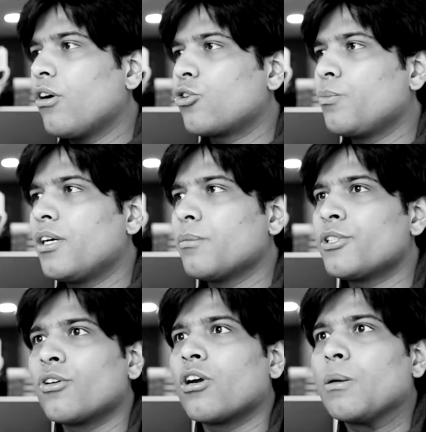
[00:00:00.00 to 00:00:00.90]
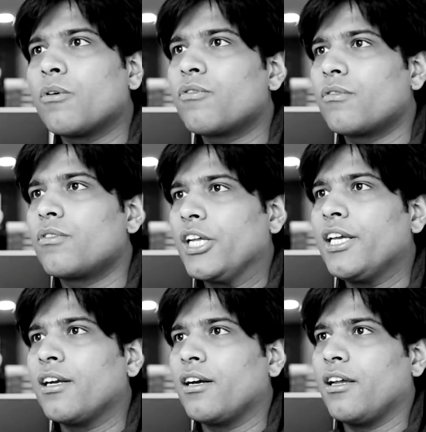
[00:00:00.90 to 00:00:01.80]
to become a synonym of tea
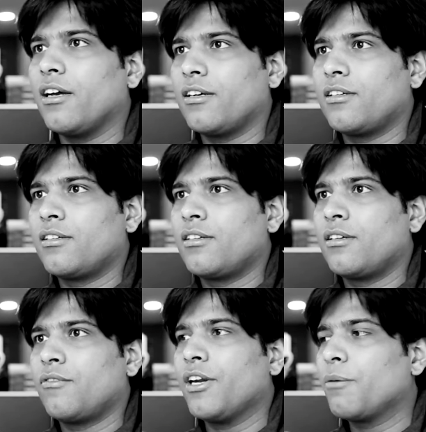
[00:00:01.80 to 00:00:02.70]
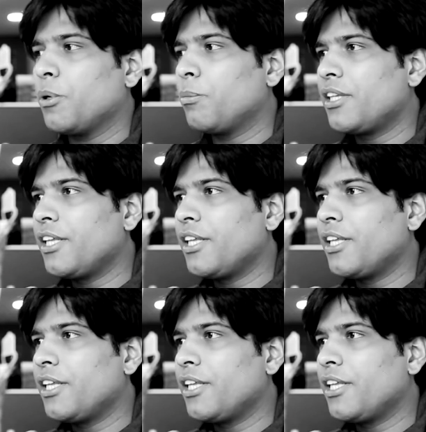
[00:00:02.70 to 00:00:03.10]
in India. When people think